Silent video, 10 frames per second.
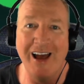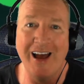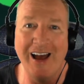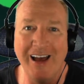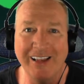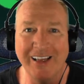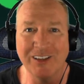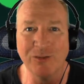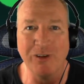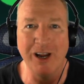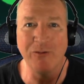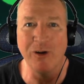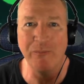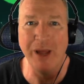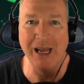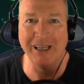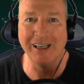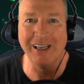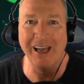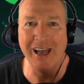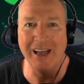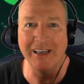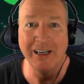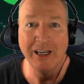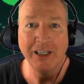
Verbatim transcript: That's right, we're back again.